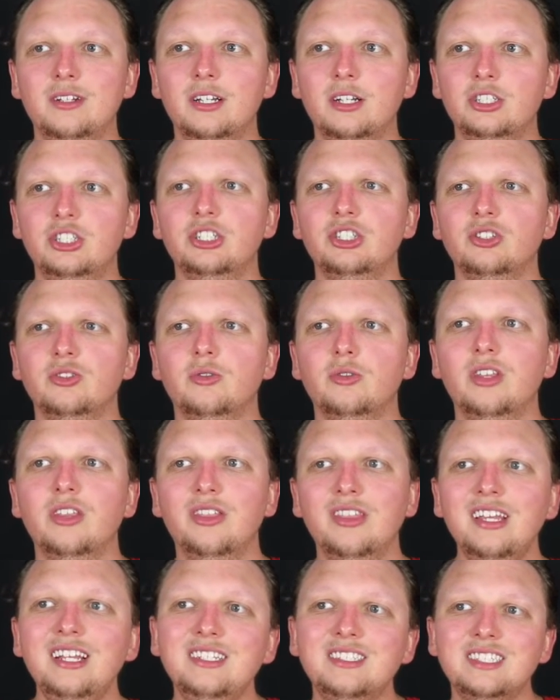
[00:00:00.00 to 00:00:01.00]
Just the
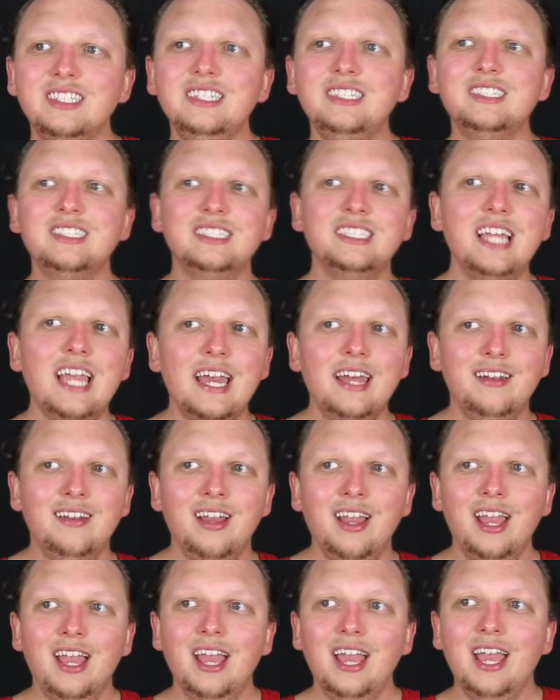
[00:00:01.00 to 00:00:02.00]
things he
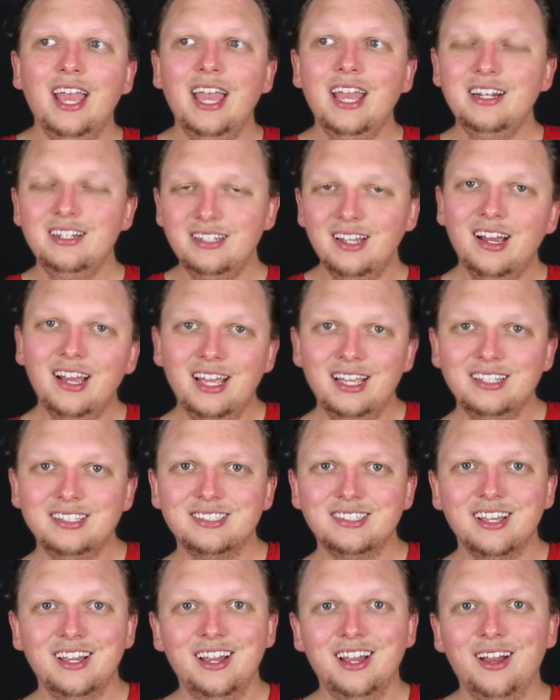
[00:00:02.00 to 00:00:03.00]
said and
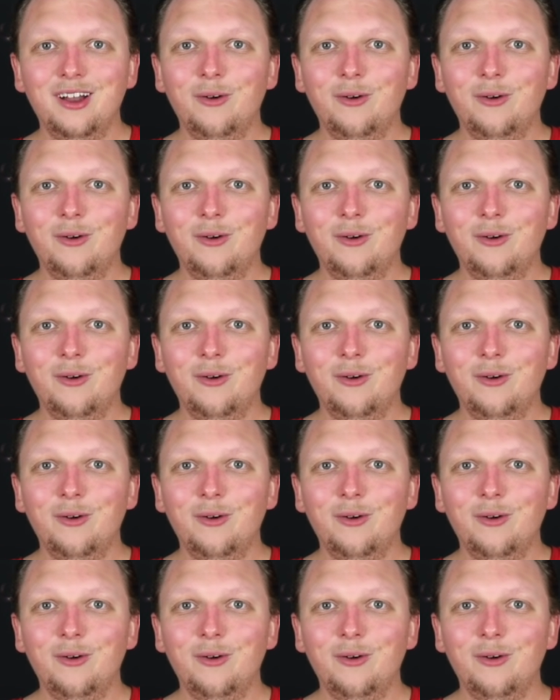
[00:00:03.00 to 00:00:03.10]
does